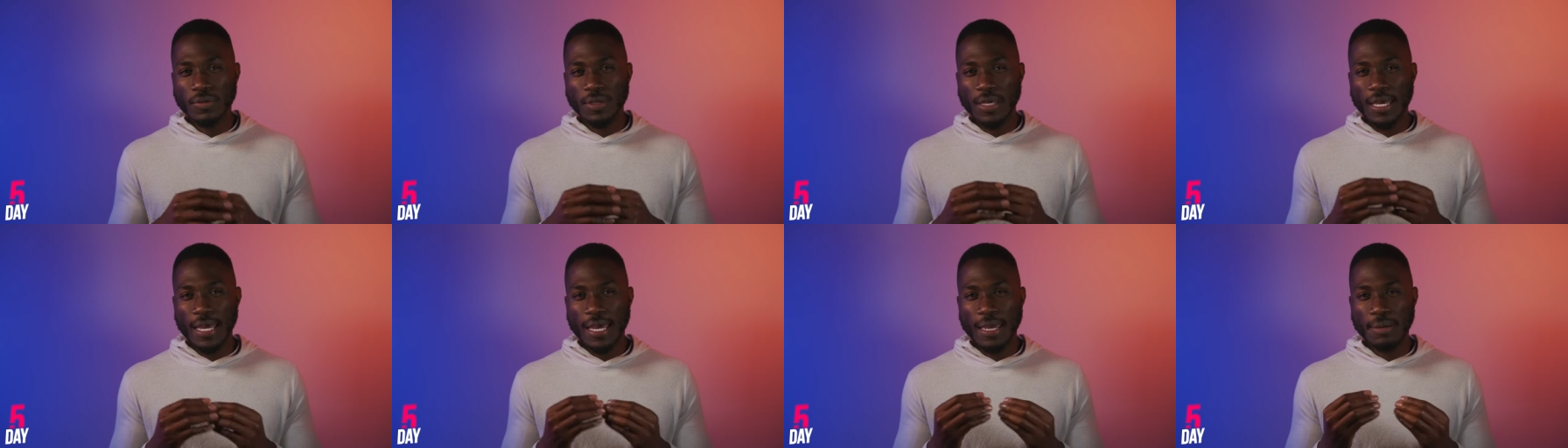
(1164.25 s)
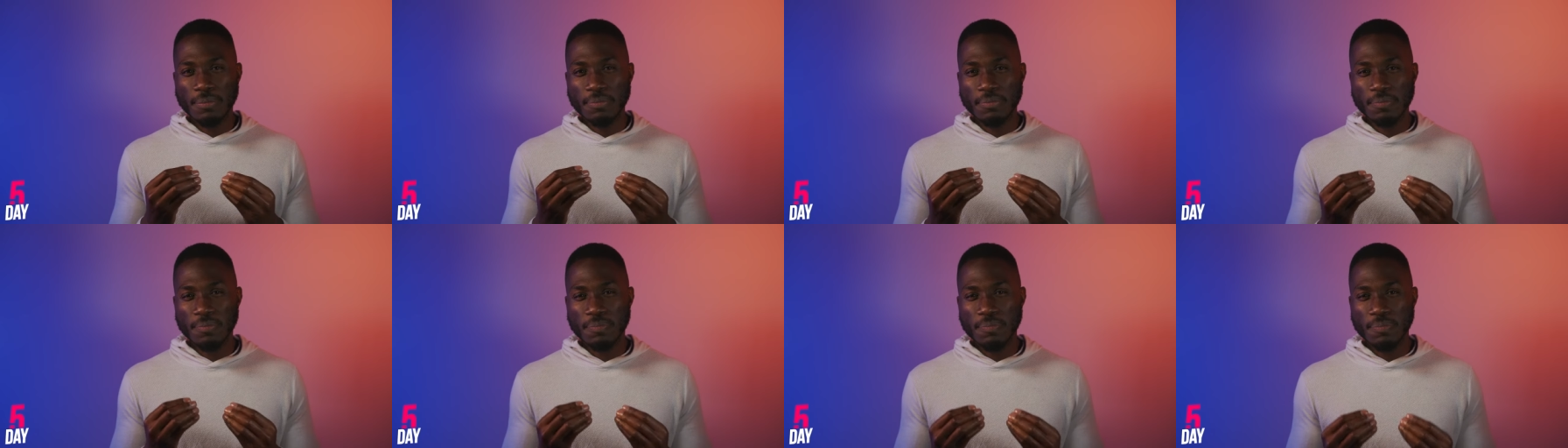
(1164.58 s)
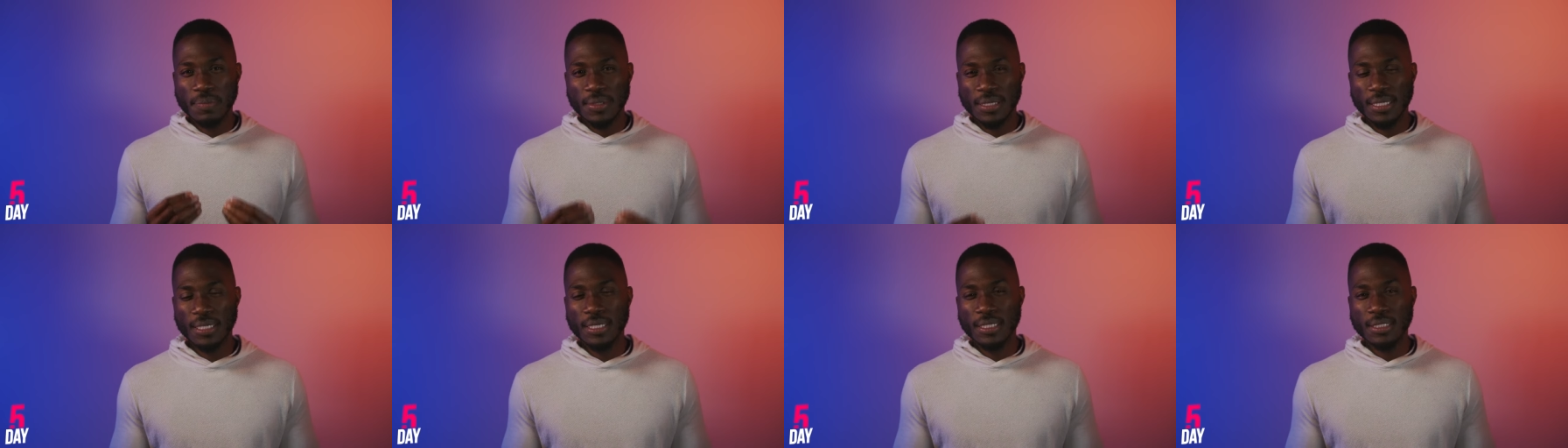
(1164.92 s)
at
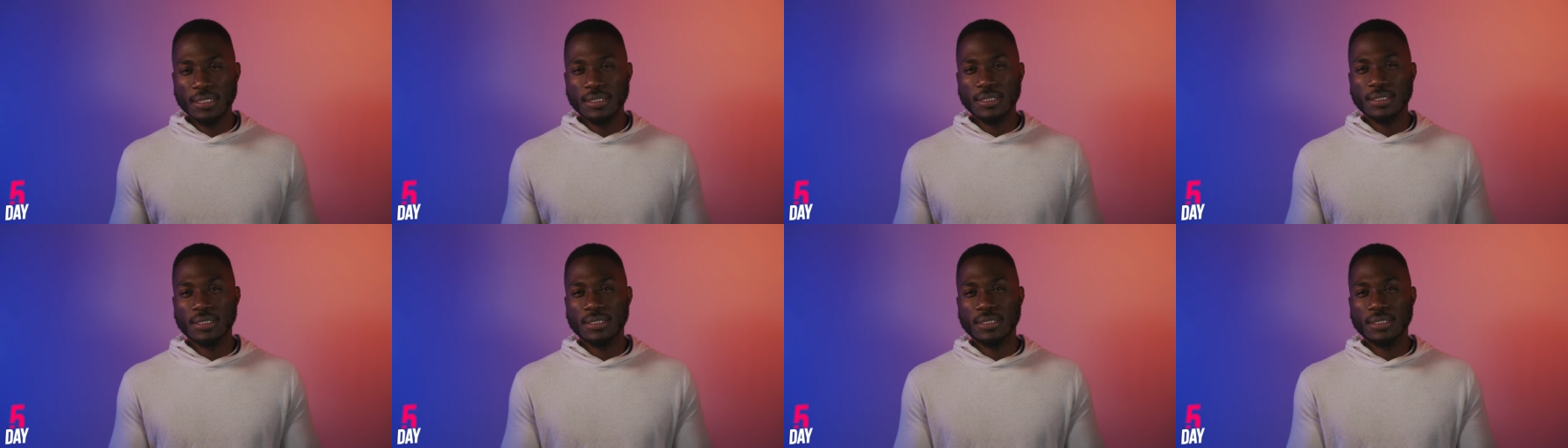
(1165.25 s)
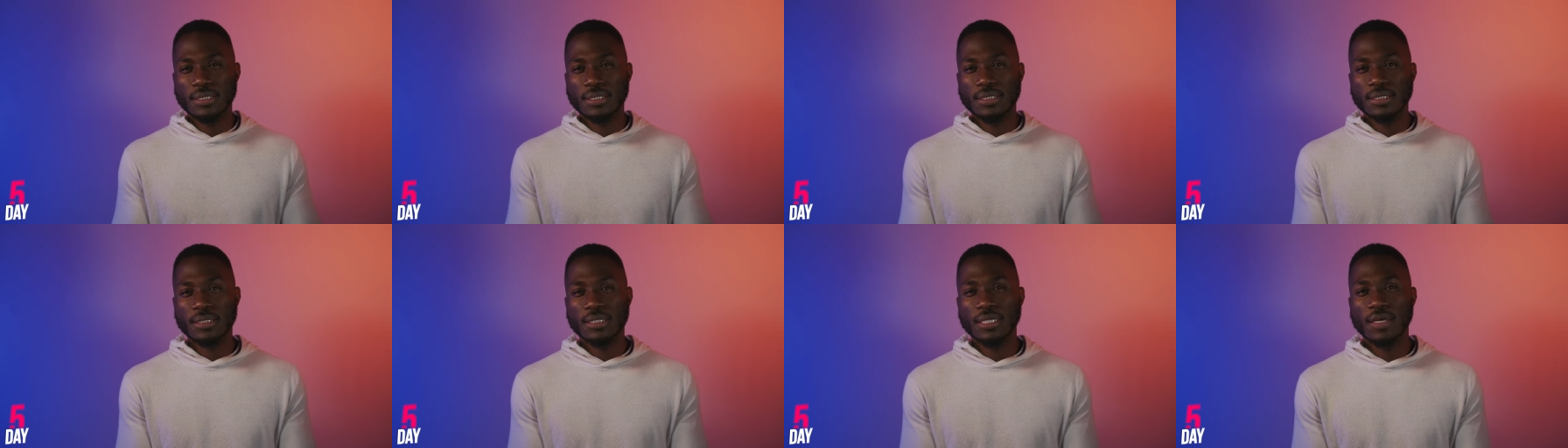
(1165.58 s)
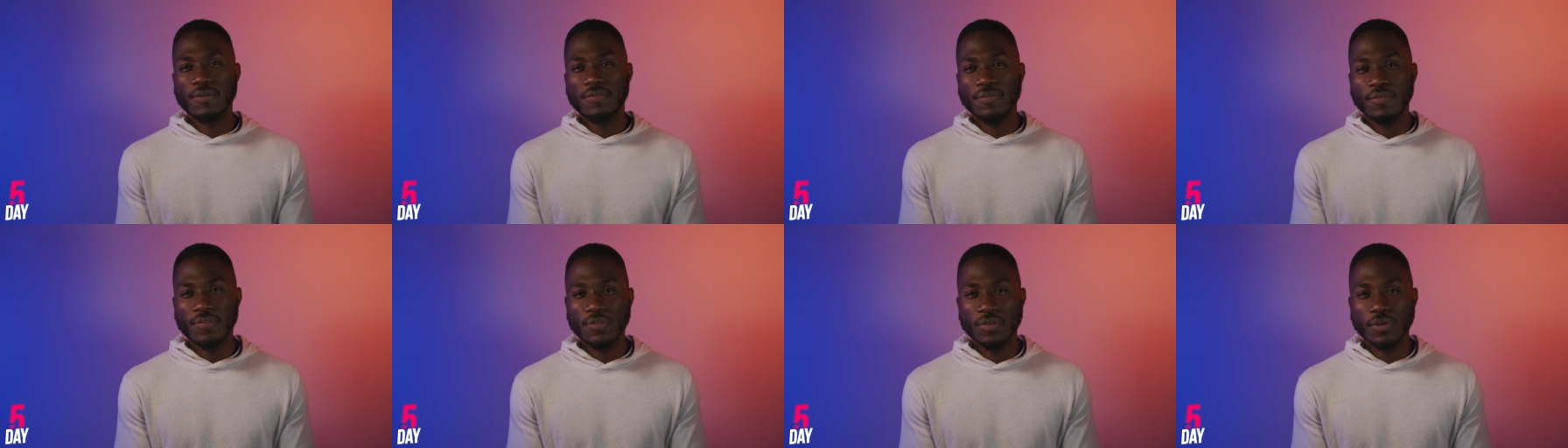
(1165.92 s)
peace. I
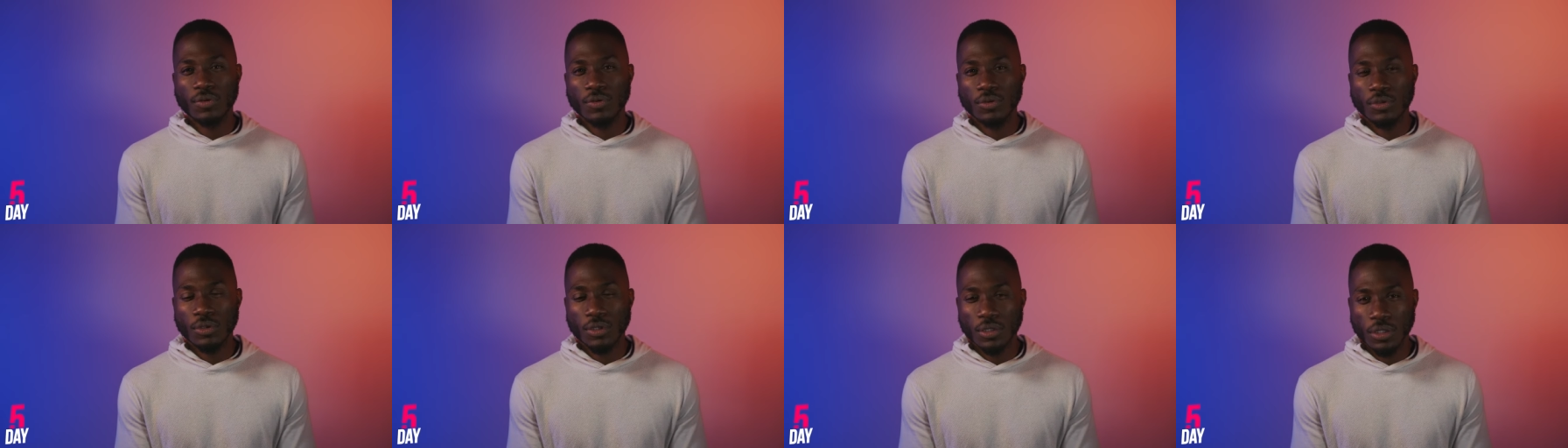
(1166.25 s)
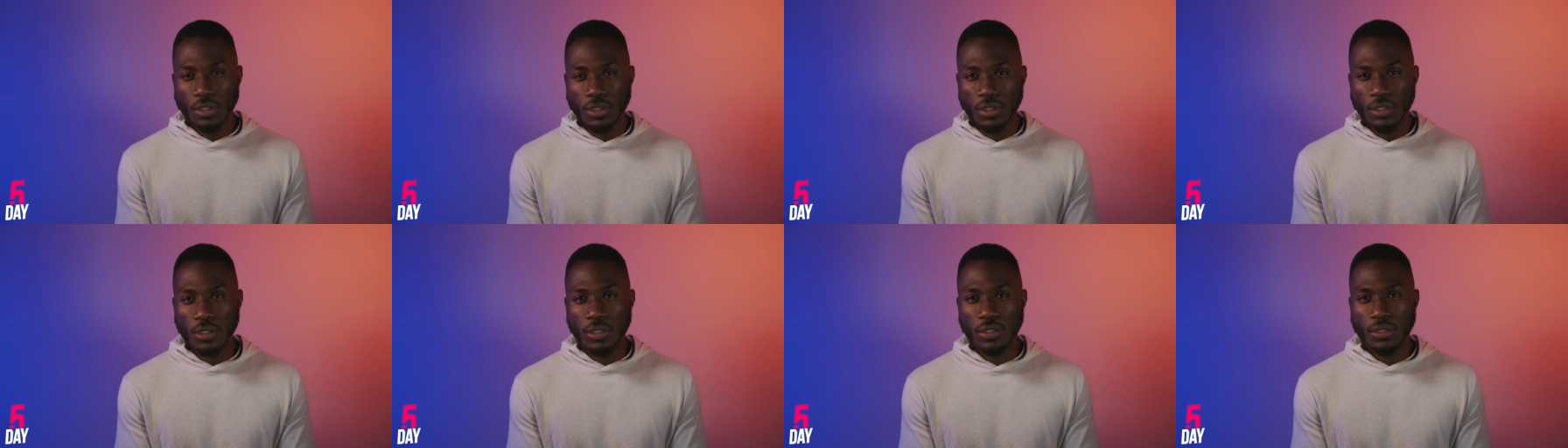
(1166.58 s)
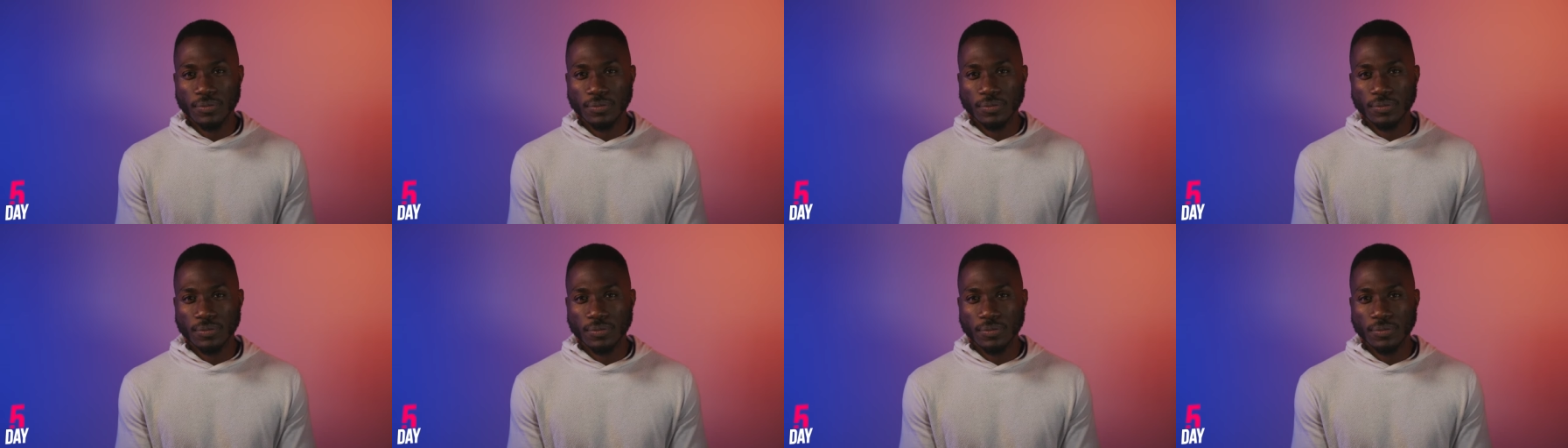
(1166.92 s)
feel good.